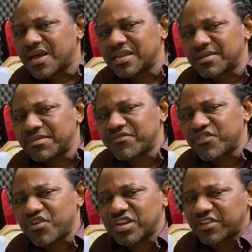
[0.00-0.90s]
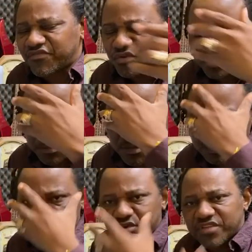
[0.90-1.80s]
And them get to go into the force and
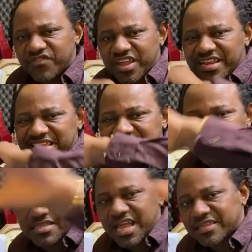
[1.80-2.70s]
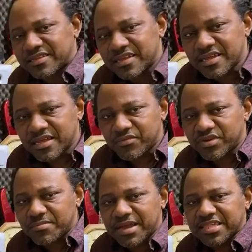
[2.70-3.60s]
just wait for unleash that
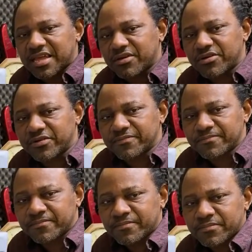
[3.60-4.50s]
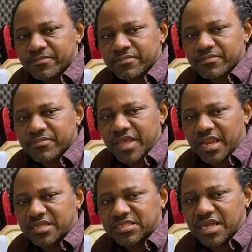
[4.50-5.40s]
with the badge and gun. You
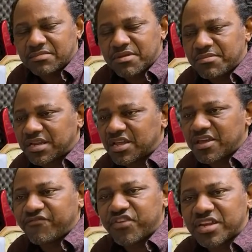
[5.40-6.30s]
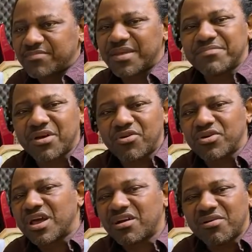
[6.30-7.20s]
understand? Remember now your friend them, them the
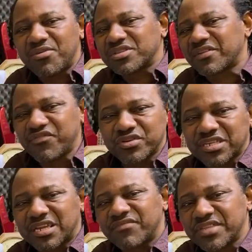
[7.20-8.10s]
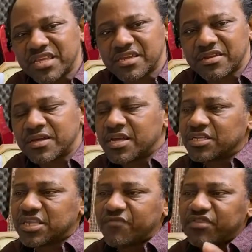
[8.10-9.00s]
whole and come out of force and everything, you know.
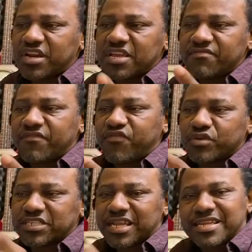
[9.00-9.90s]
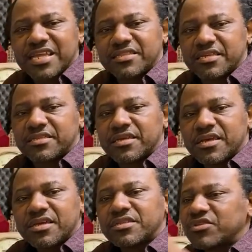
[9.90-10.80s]
So if you leave the force and dent it,
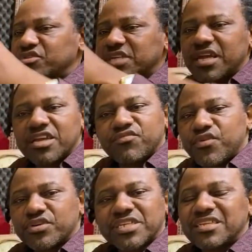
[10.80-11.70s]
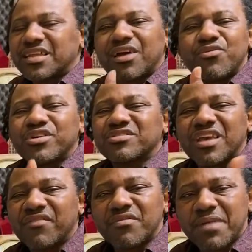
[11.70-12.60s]
it just I get worse and it will worse
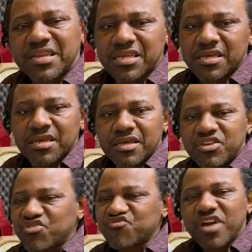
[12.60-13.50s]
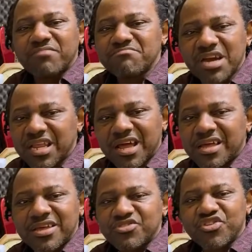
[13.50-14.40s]
to everybody. Your grandmother,
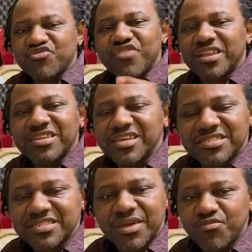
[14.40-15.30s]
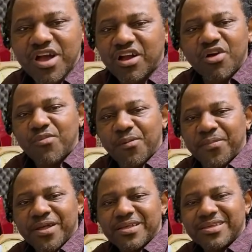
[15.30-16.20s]
your grandkids, them will come up.
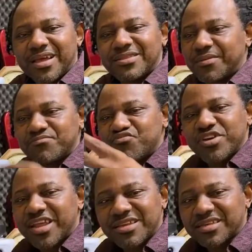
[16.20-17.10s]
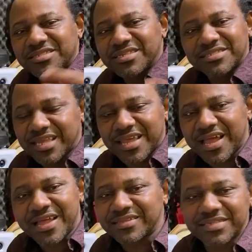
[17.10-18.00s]
Your, your brother, your sister,
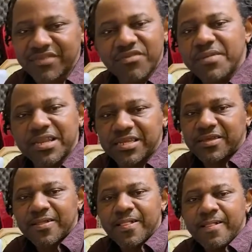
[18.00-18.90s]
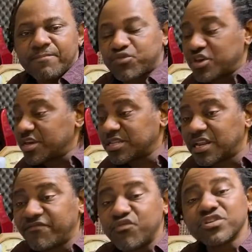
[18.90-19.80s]
your auntie, everybody. So you, you know
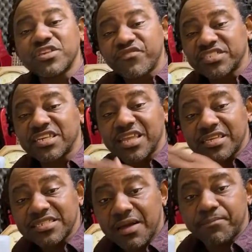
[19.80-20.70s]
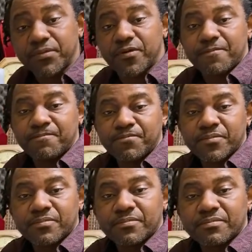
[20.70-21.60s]
the force, if you set example,
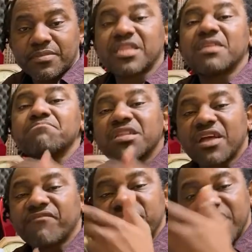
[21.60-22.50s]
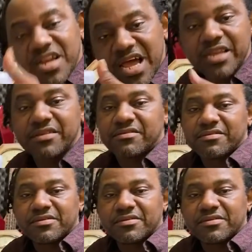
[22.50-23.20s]
that it better for the land.